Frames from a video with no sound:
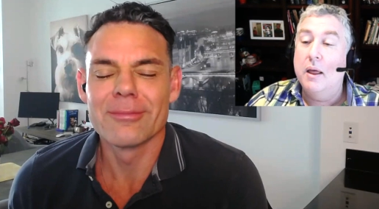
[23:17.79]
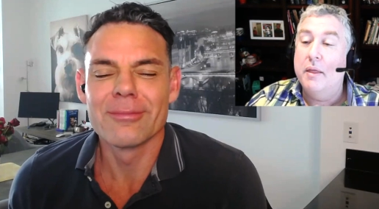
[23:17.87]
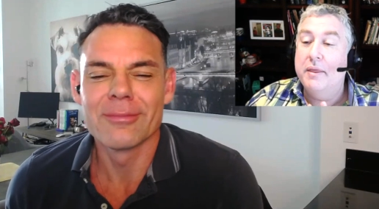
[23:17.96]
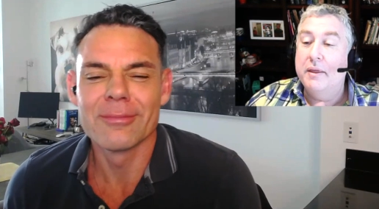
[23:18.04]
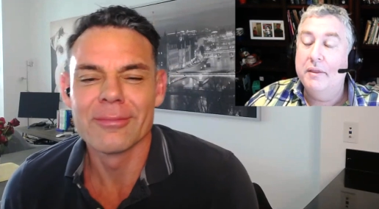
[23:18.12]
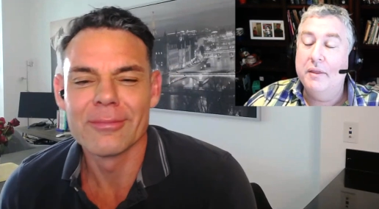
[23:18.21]

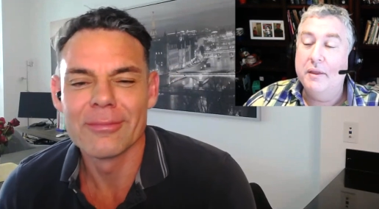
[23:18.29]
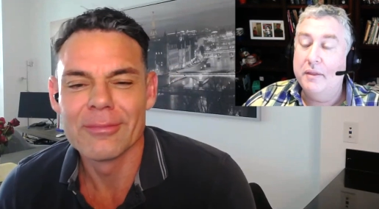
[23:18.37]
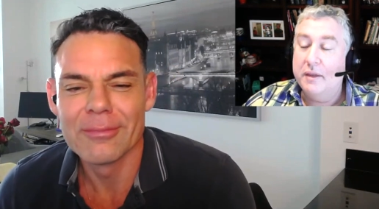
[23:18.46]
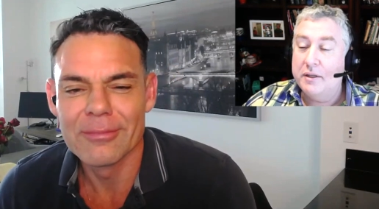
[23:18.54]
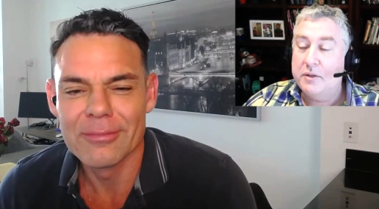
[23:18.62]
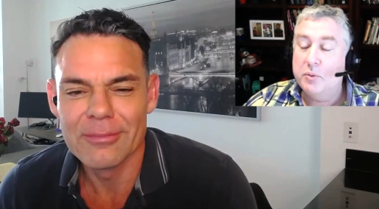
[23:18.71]
Speaker 1: The, the,
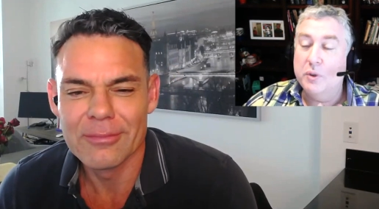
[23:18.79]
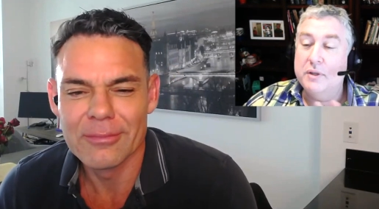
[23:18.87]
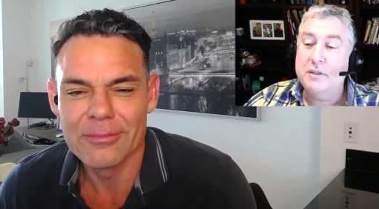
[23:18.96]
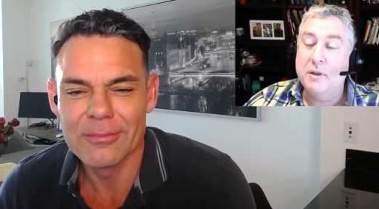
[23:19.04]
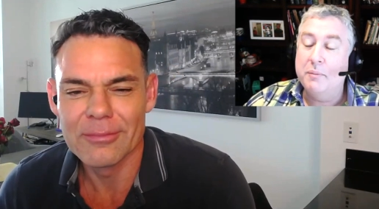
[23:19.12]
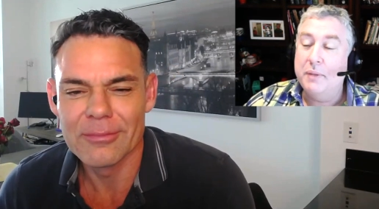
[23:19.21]
this was
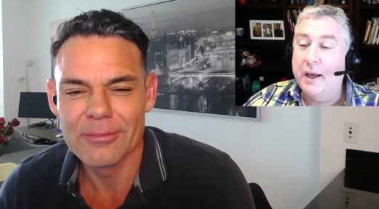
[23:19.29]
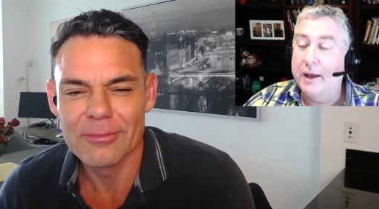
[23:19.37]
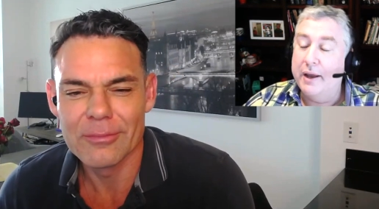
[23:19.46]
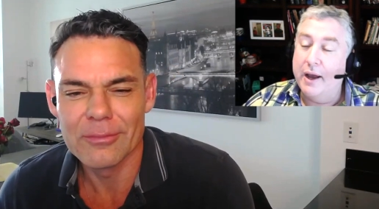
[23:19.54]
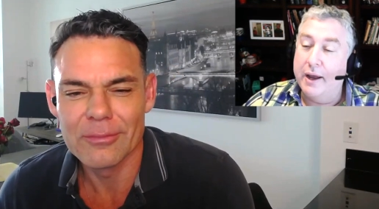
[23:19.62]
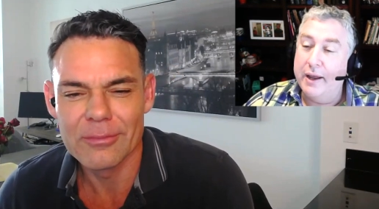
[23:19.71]
something I,
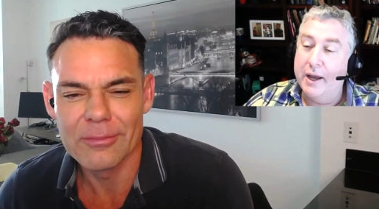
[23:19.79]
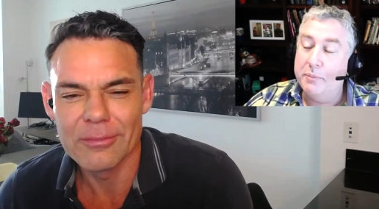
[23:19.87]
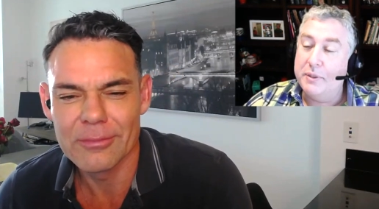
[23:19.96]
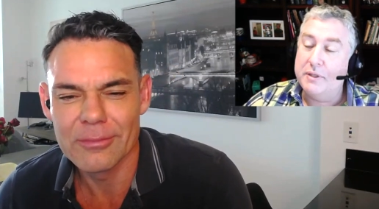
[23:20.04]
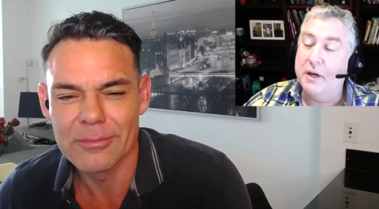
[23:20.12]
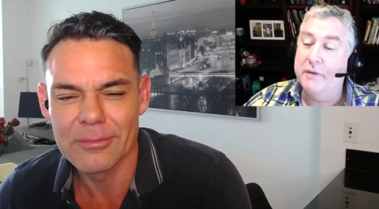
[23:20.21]
I helped
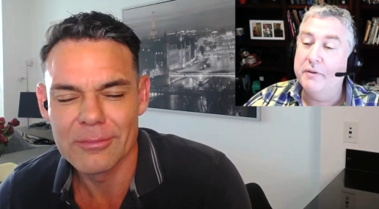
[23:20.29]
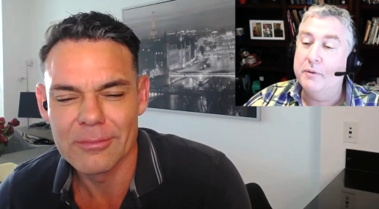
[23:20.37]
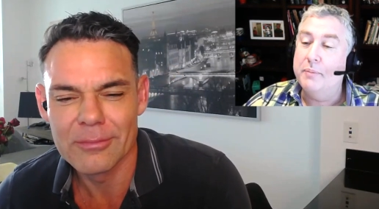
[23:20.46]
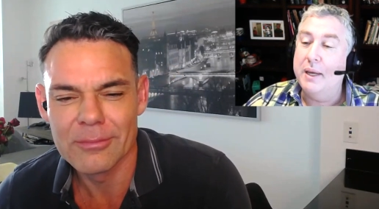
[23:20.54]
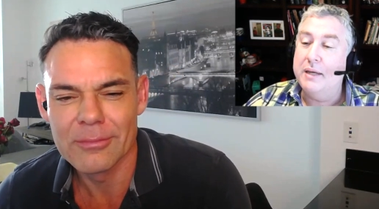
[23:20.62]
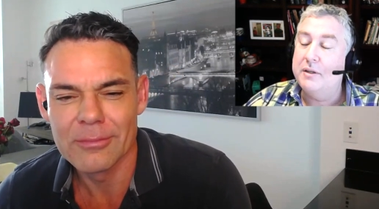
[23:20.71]
discover
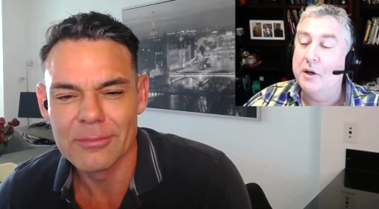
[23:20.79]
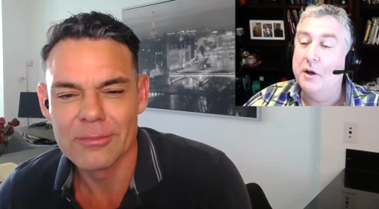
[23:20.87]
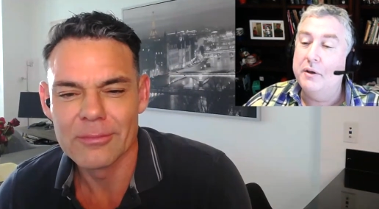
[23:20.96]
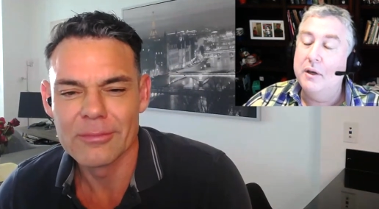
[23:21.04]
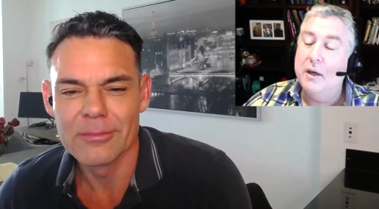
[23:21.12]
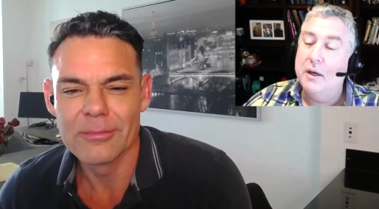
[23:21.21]
based
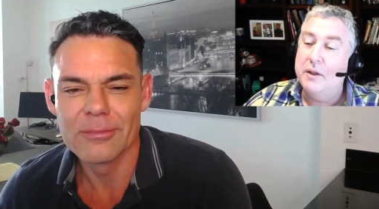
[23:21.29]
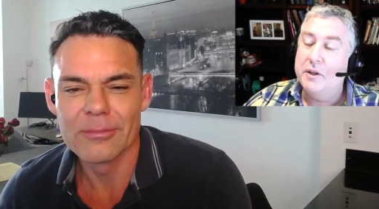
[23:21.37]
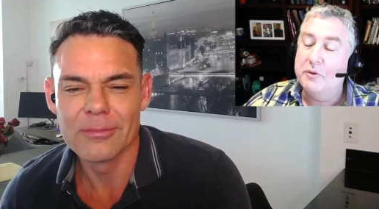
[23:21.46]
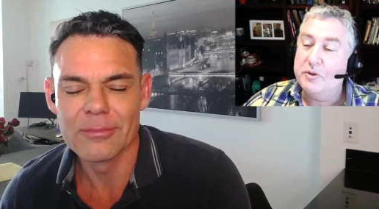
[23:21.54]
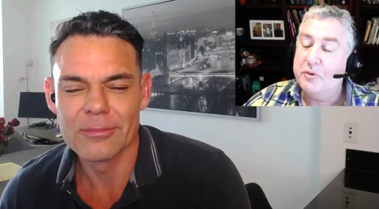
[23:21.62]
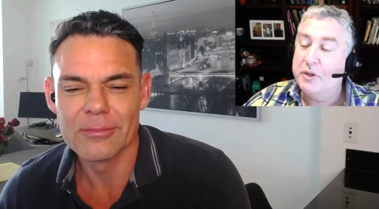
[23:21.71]
on there
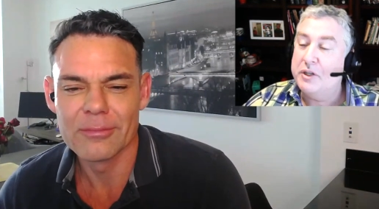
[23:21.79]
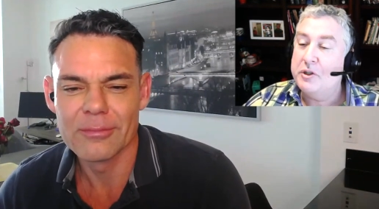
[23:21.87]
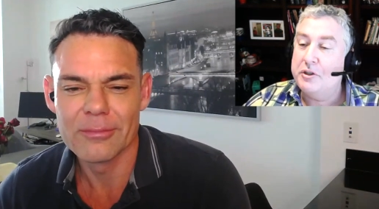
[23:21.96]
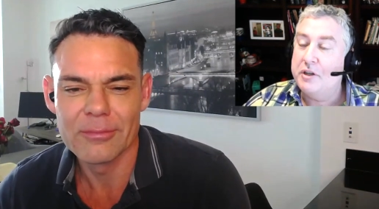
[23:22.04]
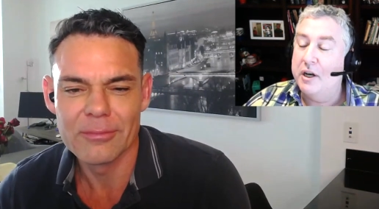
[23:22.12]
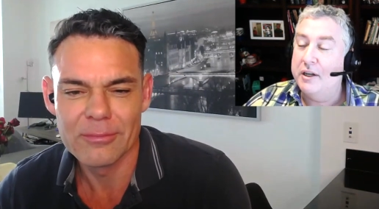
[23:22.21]
was research
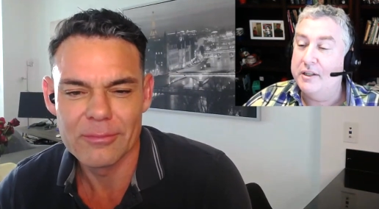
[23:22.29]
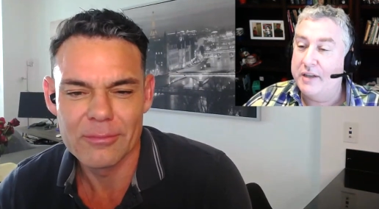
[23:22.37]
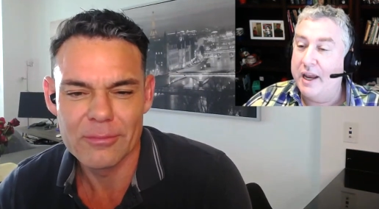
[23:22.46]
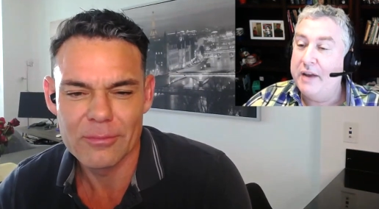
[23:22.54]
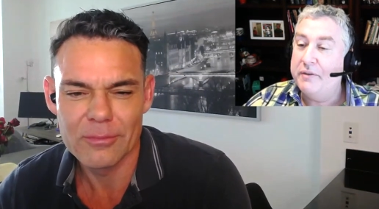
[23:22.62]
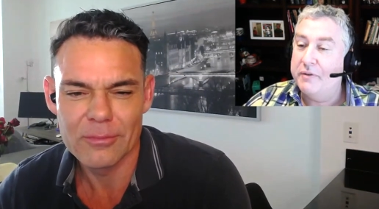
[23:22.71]
done at
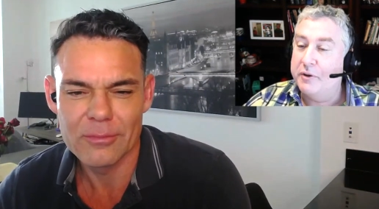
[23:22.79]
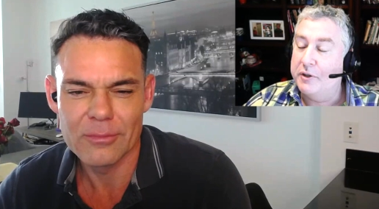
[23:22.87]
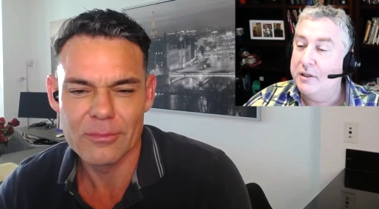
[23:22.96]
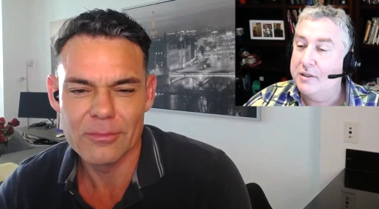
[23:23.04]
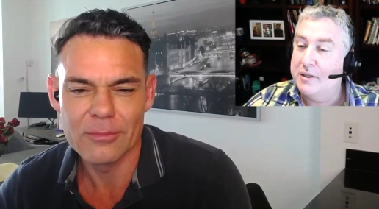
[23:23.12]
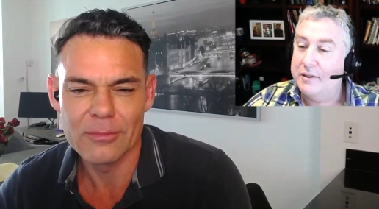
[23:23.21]
Stanford in
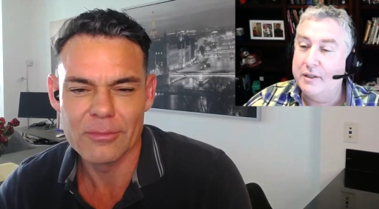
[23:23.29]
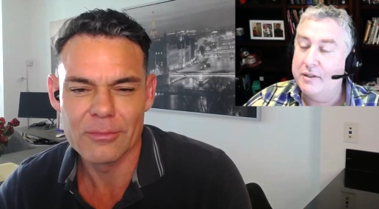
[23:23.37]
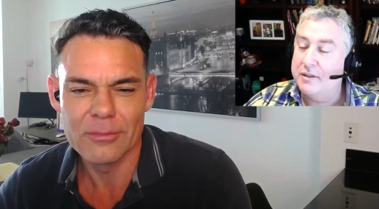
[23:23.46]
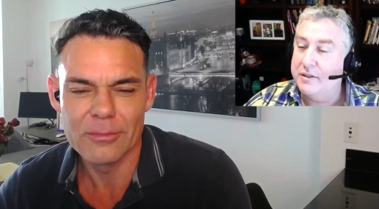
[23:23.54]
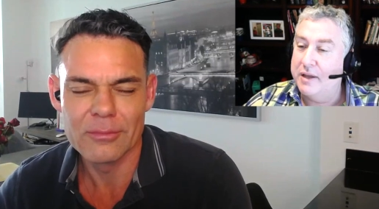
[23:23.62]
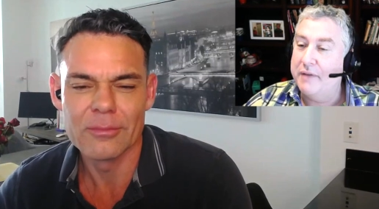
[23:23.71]
the 60s
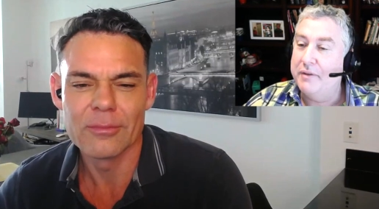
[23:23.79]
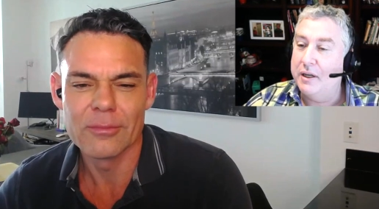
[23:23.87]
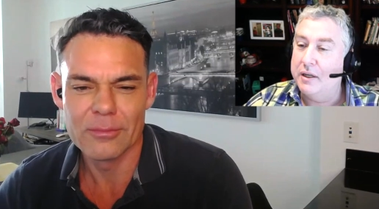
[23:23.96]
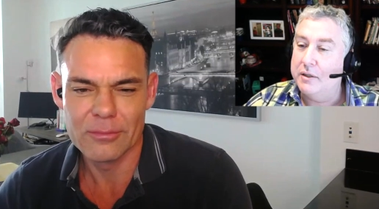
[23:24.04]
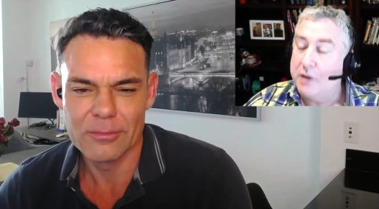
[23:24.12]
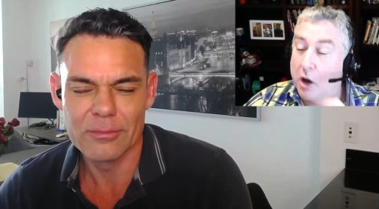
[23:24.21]
and
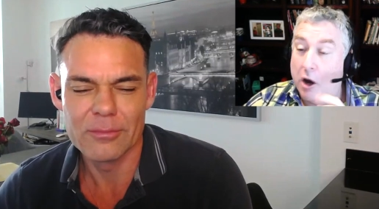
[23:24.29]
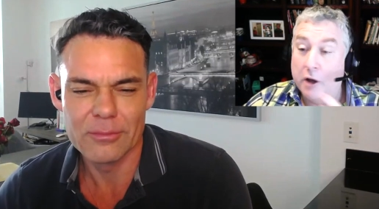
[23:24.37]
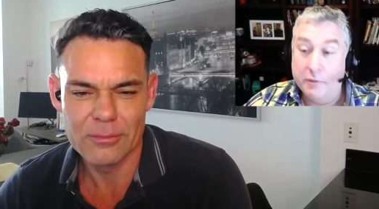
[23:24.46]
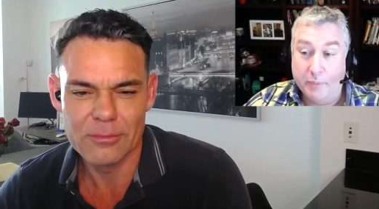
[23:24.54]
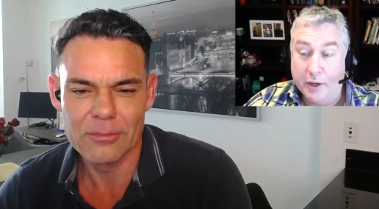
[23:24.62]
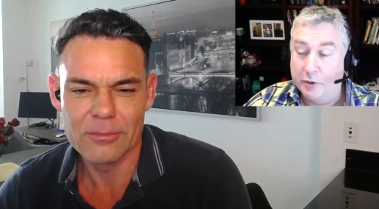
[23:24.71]
70s on
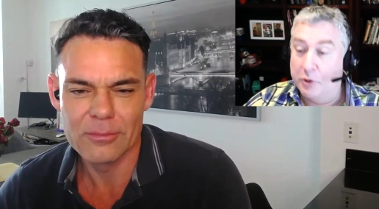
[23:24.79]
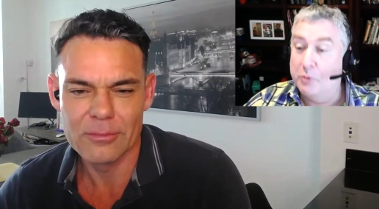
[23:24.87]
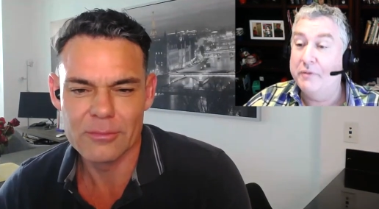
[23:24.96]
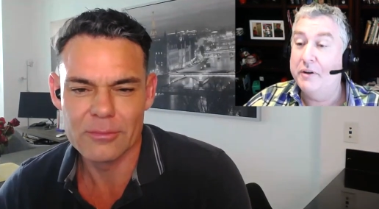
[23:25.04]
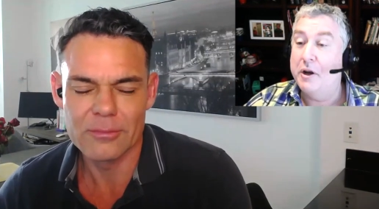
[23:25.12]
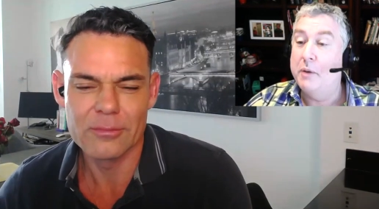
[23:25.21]

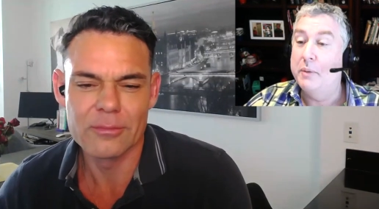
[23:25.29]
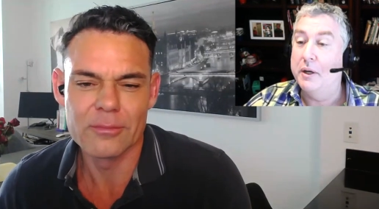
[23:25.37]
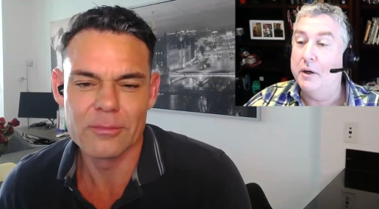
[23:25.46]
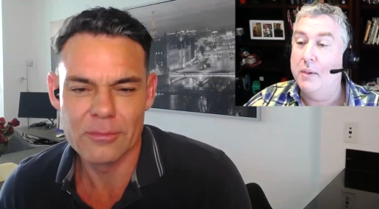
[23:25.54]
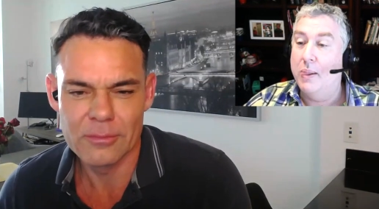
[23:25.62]
paranormal phenomena